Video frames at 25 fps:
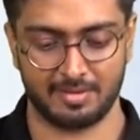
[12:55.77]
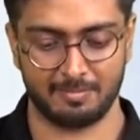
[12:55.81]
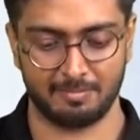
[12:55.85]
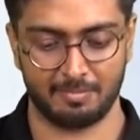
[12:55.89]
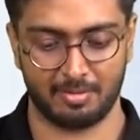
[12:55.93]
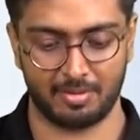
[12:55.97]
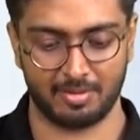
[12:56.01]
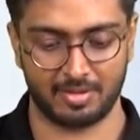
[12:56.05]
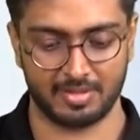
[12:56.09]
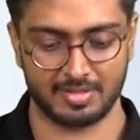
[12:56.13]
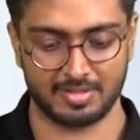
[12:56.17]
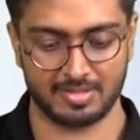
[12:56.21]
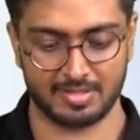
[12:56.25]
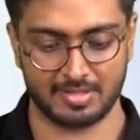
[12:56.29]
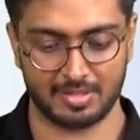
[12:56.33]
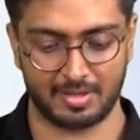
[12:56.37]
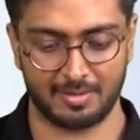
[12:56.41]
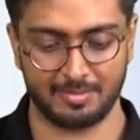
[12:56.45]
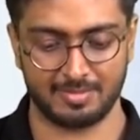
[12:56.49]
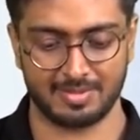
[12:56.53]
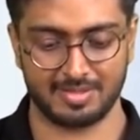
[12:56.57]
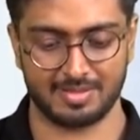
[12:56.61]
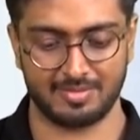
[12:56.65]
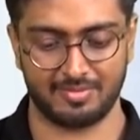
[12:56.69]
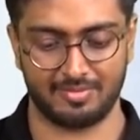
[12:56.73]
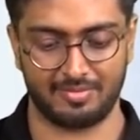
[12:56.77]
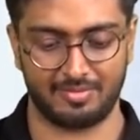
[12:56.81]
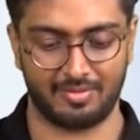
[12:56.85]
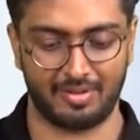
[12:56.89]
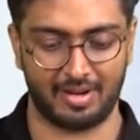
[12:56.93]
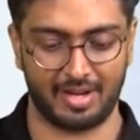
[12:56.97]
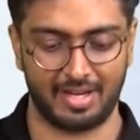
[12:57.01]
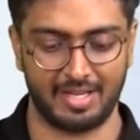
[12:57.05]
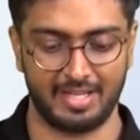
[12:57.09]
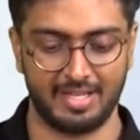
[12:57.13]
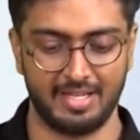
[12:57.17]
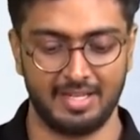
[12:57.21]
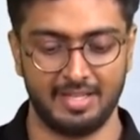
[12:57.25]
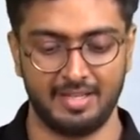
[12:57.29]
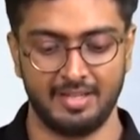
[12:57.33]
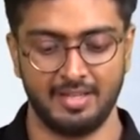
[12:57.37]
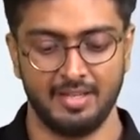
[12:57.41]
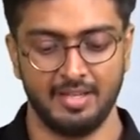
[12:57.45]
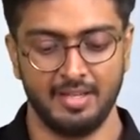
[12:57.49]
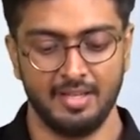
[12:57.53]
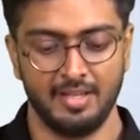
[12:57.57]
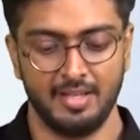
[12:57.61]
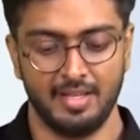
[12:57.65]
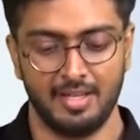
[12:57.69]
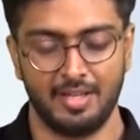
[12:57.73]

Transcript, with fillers: importance drops widely